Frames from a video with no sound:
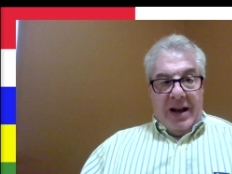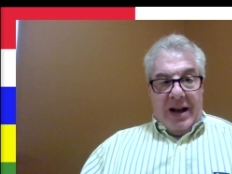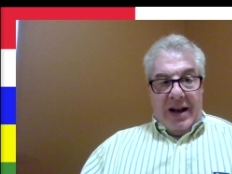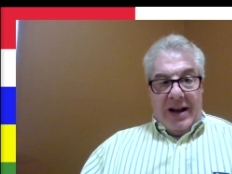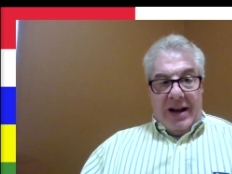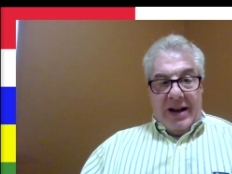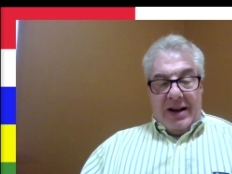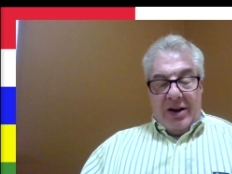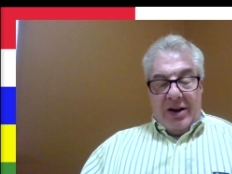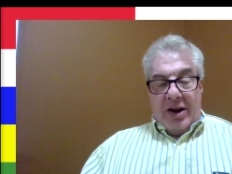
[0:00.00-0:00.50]

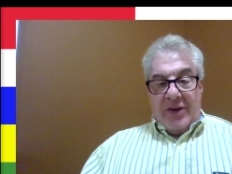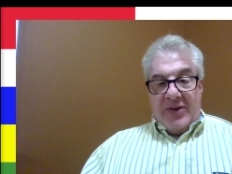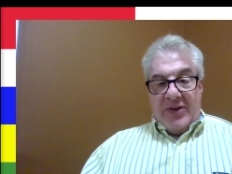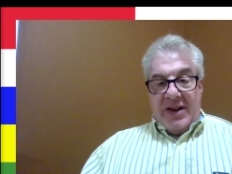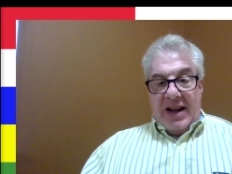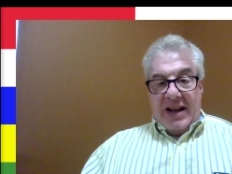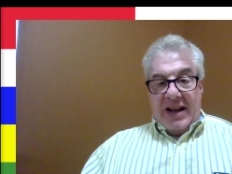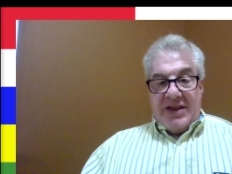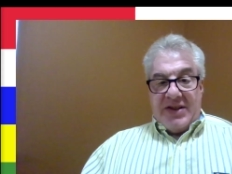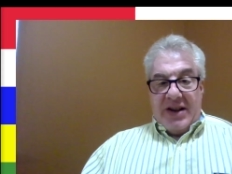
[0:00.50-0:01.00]
off a
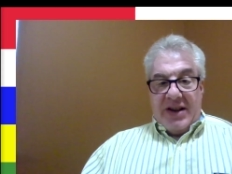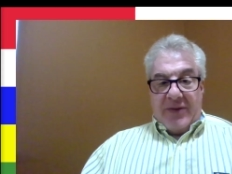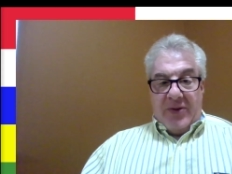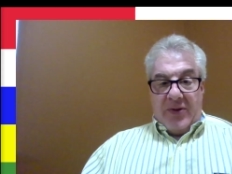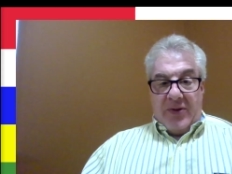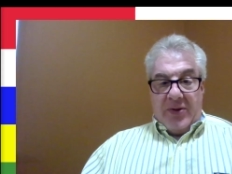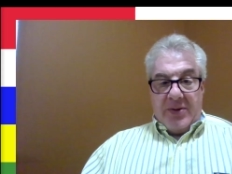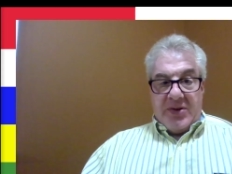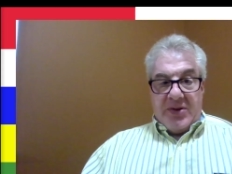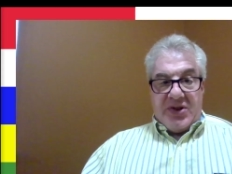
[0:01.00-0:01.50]
nice
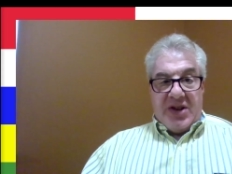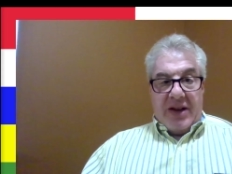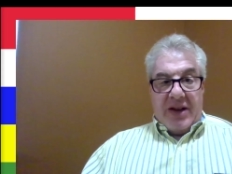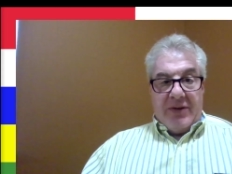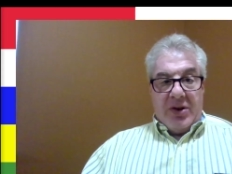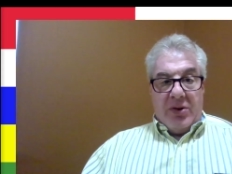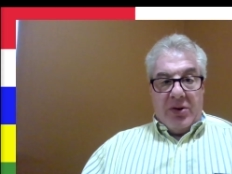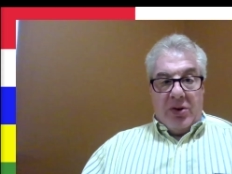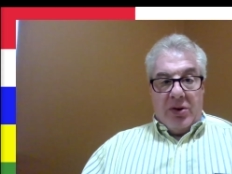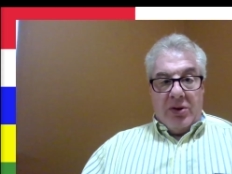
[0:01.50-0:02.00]
effort from the
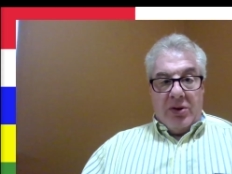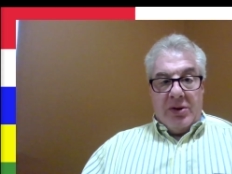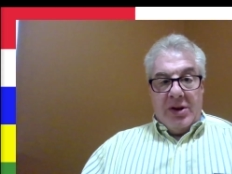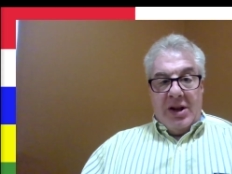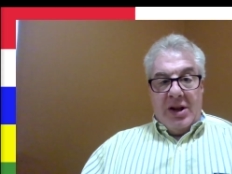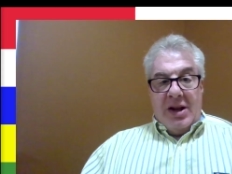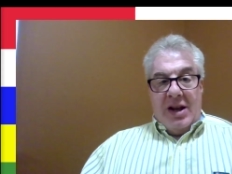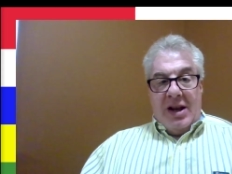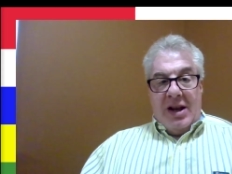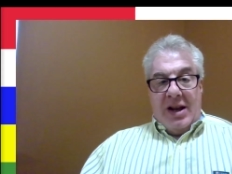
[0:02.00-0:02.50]
seven hole.